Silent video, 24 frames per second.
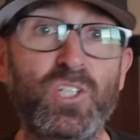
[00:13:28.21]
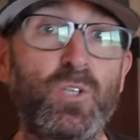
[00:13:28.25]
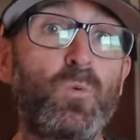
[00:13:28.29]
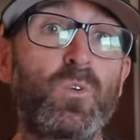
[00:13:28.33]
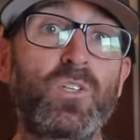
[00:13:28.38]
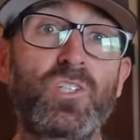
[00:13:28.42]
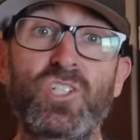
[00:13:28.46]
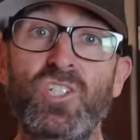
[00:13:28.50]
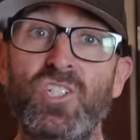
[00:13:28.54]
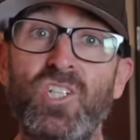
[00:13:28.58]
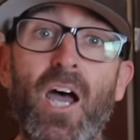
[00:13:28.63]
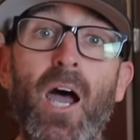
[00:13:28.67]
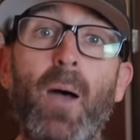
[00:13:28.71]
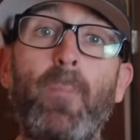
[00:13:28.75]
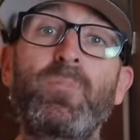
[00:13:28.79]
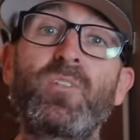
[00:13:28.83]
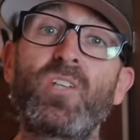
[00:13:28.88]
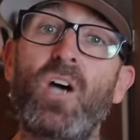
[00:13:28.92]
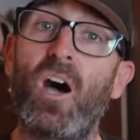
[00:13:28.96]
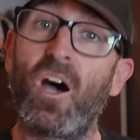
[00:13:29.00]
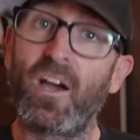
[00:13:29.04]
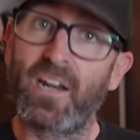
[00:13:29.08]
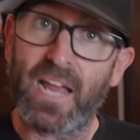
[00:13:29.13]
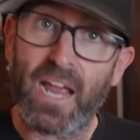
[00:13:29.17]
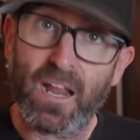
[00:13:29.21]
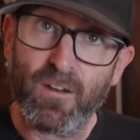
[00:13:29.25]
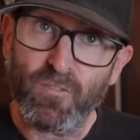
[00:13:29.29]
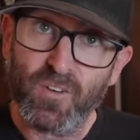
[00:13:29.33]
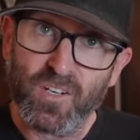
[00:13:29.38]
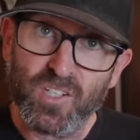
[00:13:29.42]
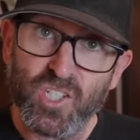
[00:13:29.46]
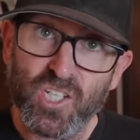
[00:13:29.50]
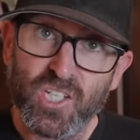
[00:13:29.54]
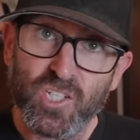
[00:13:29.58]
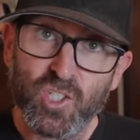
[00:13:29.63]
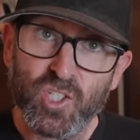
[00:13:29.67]
he was stopped on
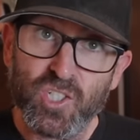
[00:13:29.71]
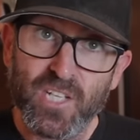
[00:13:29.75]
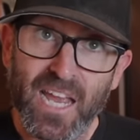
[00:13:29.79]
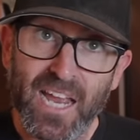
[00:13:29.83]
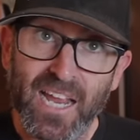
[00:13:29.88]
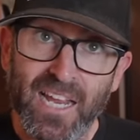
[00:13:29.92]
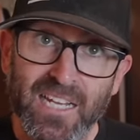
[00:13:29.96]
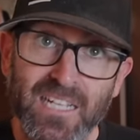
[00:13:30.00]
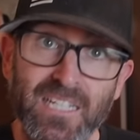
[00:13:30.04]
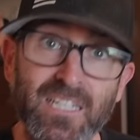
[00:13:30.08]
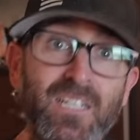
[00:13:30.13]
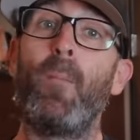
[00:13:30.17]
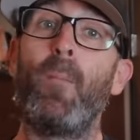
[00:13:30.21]
average each day,